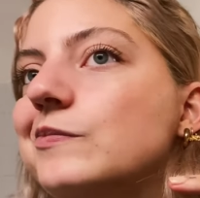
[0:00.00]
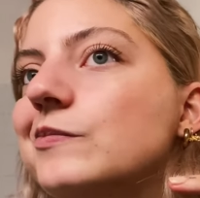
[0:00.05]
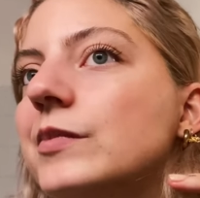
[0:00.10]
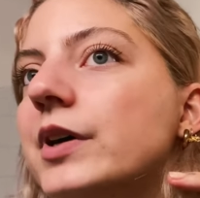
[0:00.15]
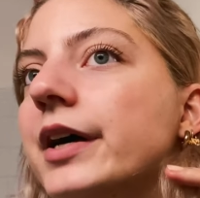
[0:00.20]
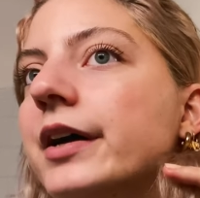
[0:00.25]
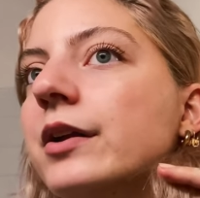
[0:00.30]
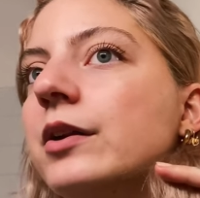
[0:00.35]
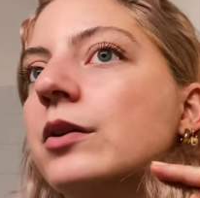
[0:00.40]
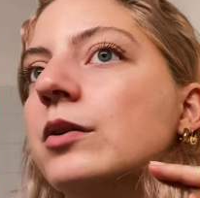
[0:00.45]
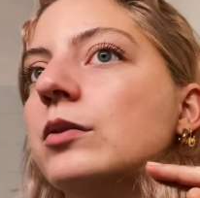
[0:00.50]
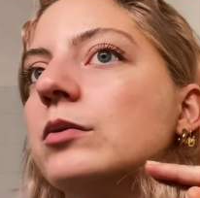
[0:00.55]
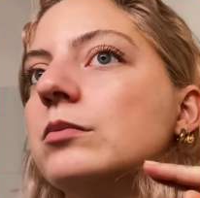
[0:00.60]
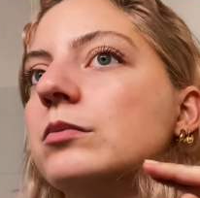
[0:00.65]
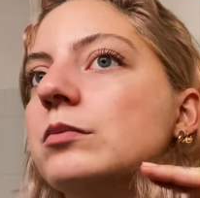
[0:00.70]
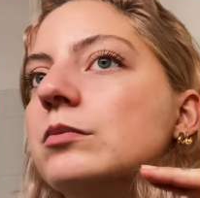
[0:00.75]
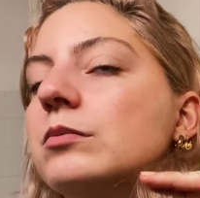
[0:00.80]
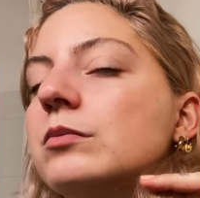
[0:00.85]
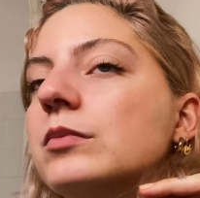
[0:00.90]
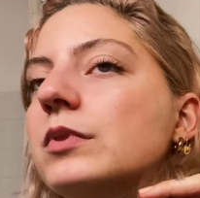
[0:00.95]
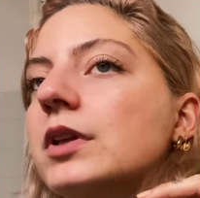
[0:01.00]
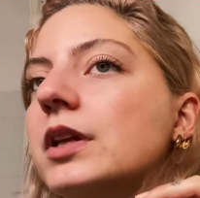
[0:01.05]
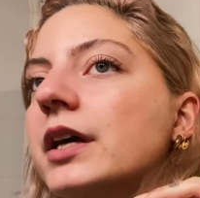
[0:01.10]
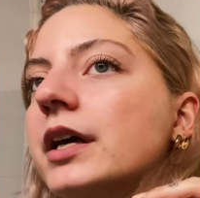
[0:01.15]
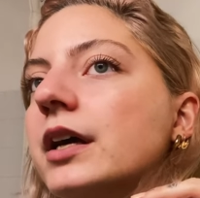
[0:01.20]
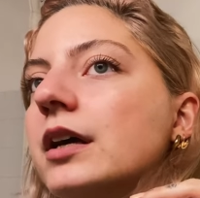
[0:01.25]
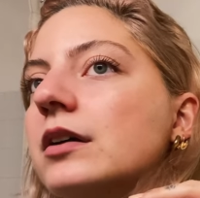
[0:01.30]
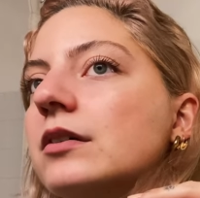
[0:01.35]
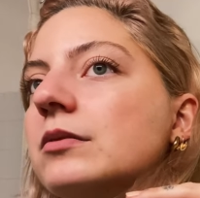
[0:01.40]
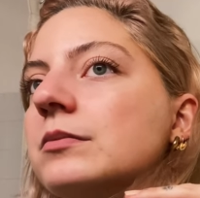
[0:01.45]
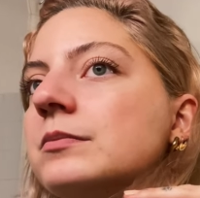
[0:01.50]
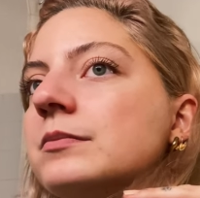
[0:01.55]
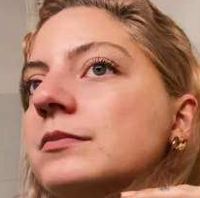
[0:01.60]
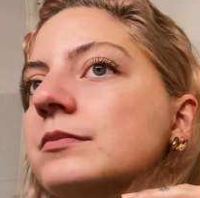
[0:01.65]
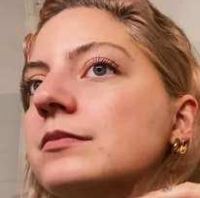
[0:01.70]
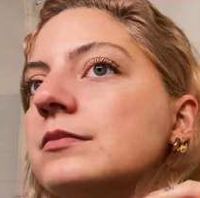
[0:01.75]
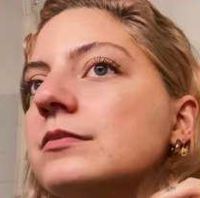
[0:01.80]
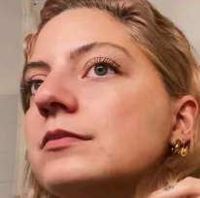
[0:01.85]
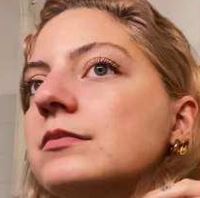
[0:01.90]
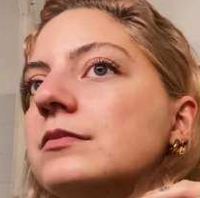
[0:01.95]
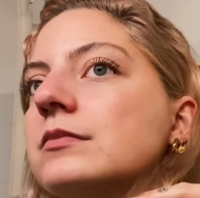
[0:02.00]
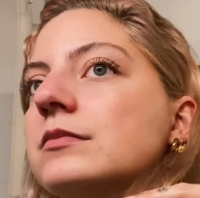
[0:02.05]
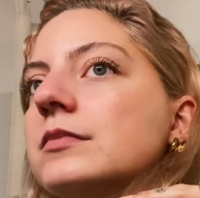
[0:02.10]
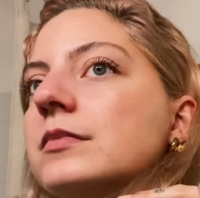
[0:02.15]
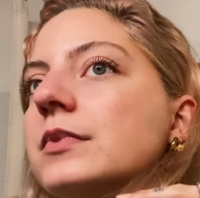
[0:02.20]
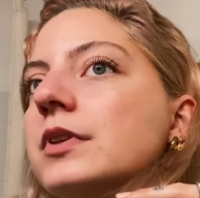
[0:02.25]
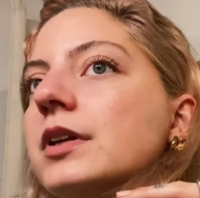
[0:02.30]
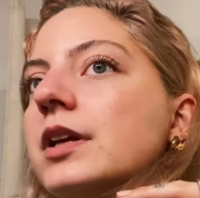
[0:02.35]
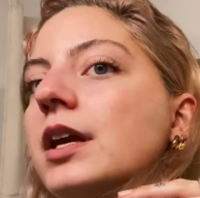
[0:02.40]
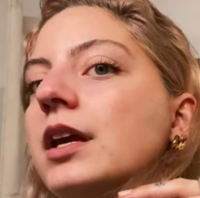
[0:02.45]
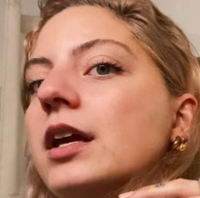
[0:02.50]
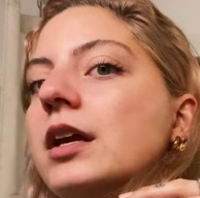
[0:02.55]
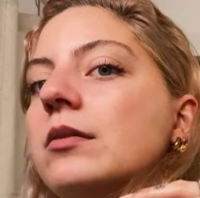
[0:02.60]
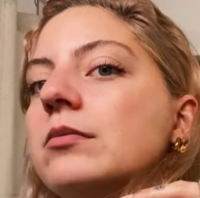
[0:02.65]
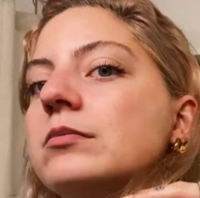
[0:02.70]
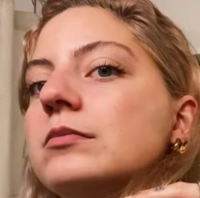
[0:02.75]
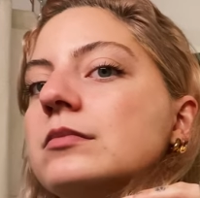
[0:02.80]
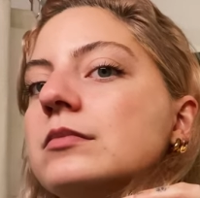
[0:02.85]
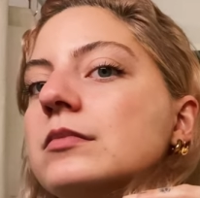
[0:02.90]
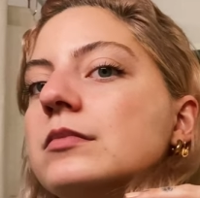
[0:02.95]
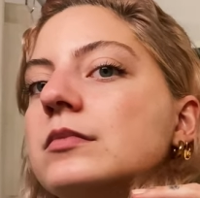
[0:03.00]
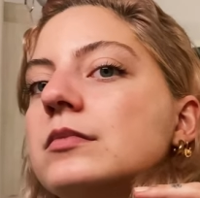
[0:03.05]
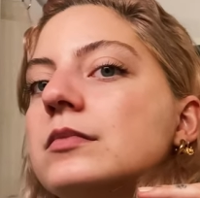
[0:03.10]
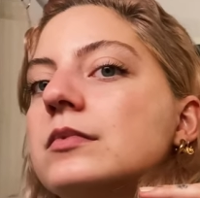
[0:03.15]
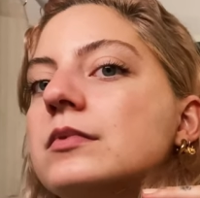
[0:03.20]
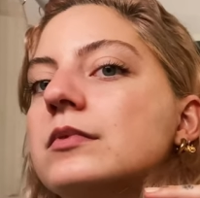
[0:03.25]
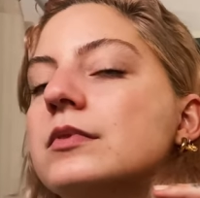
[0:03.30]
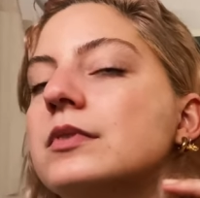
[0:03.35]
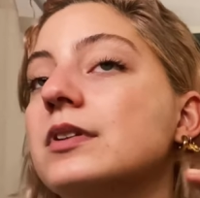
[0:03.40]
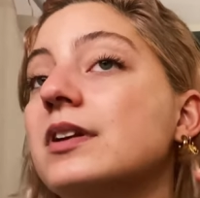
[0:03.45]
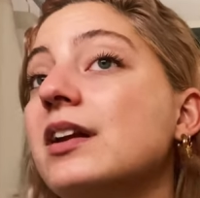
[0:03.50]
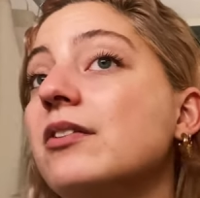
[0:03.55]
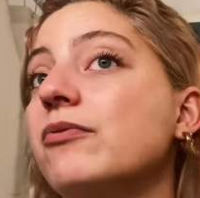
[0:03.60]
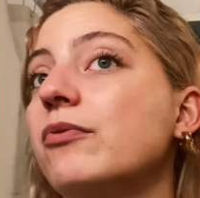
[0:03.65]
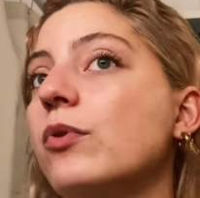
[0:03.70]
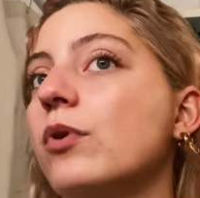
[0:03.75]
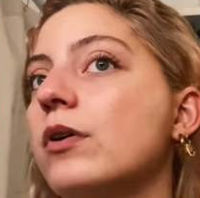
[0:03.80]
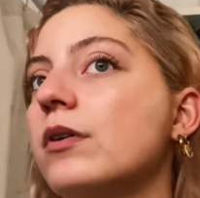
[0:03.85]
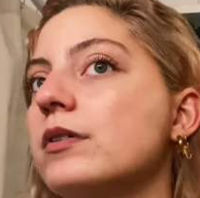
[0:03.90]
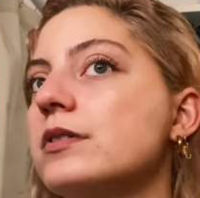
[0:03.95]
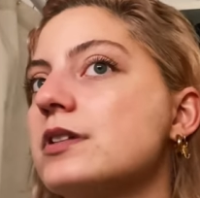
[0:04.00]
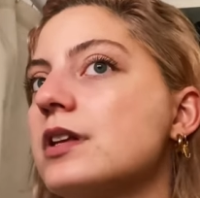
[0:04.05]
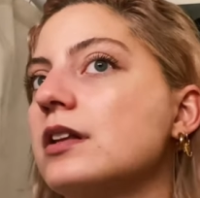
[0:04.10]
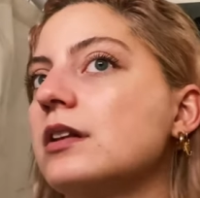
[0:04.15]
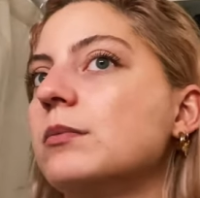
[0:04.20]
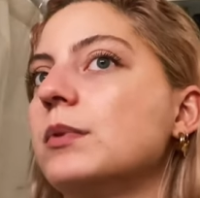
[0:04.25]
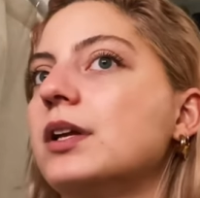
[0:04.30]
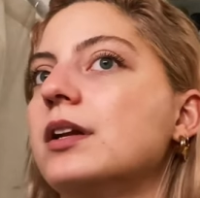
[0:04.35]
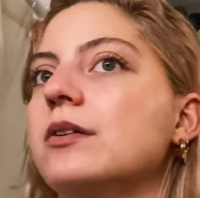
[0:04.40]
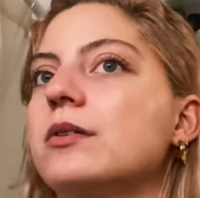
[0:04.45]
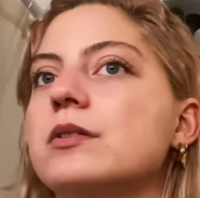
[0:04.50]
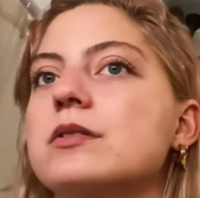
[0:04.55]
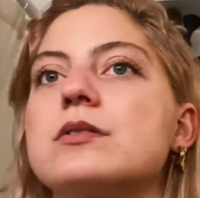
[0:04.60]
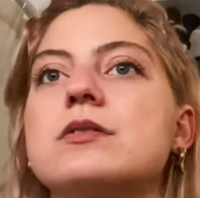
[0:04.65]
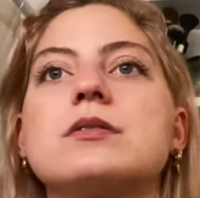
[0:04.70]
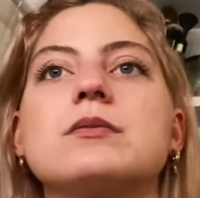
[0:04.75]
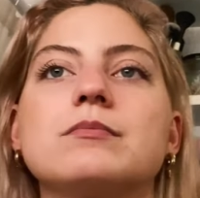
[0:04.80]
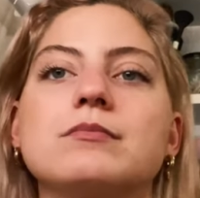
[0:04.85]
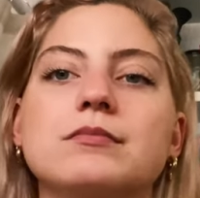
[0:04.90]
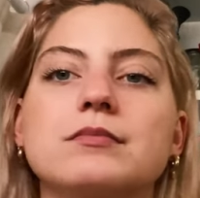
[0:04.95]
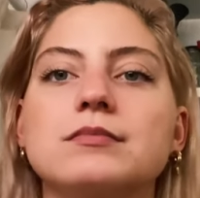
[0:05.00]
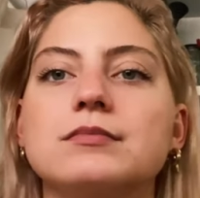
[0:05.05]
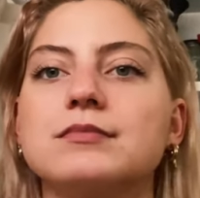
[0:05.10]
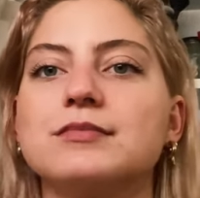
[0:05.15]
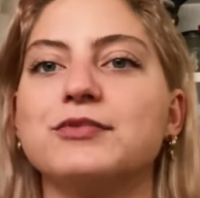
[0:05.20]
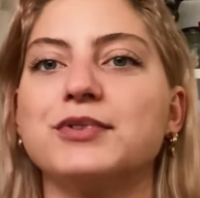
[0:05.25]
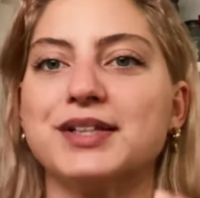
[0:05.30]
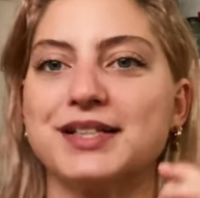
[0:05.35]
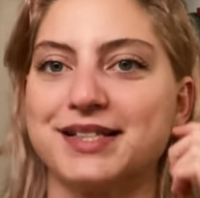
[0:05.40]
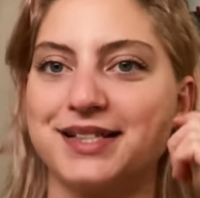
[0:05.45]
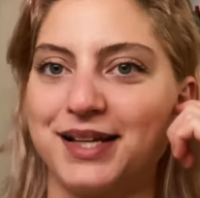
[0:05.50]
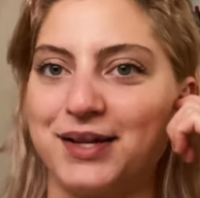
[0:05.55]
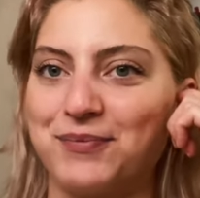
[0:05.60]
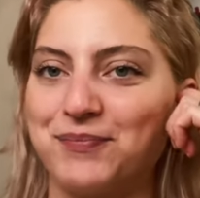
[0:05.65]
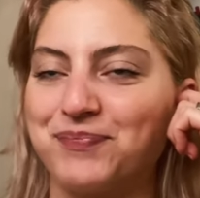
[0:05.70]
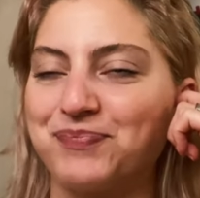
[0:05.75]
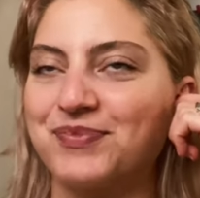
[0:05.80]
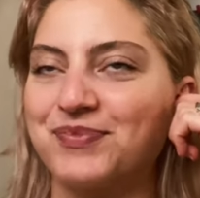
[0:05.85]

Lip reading: I don't know, like 3-4 centimeters. We'll see.